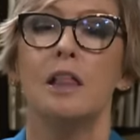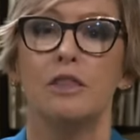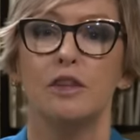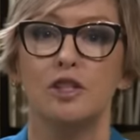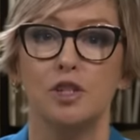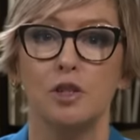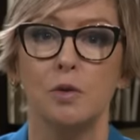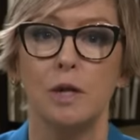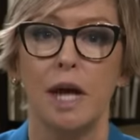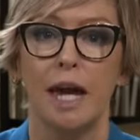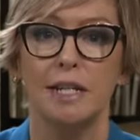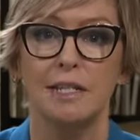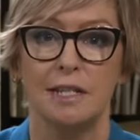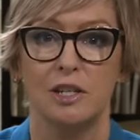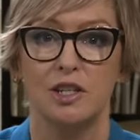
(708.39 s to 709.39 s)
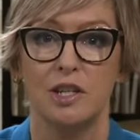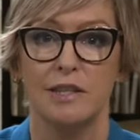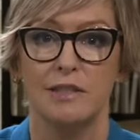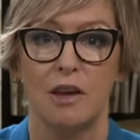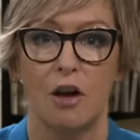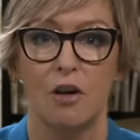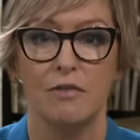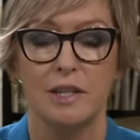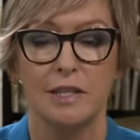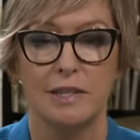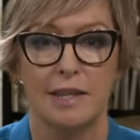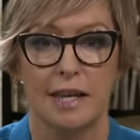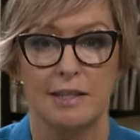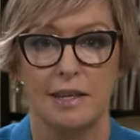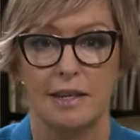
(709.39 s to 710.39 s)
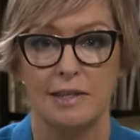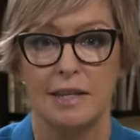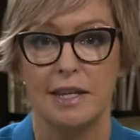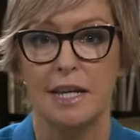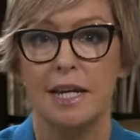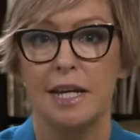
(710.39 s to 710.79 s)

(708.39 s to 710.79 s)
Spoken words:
The Duke and Duchess of Sussex.